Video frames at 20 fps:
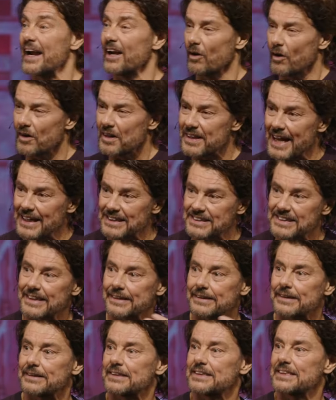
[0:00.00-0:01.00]
And a lot of
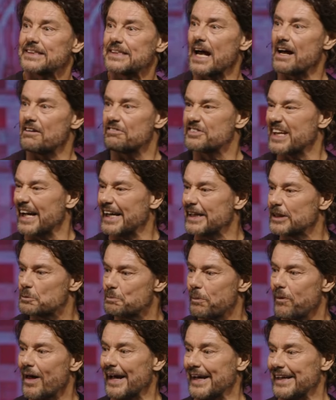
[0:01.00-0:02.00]
that stuff
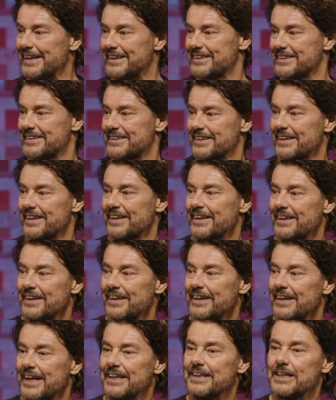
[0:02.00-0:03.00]
takes place
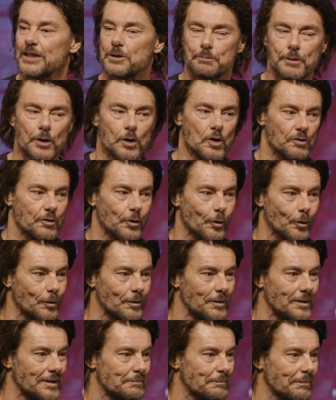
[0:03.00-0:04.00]
in this
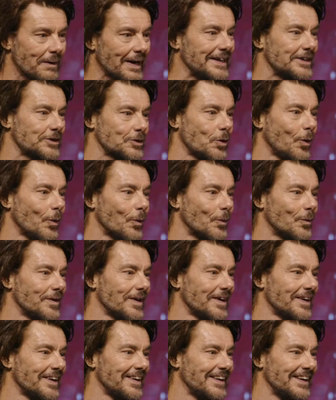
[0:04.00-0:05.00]
beautiful place
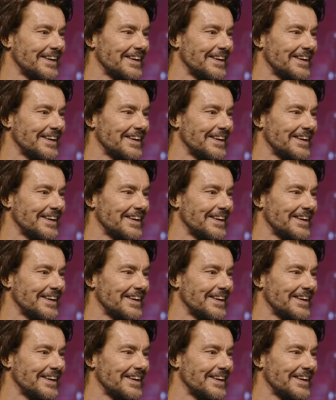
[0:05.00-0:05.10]
called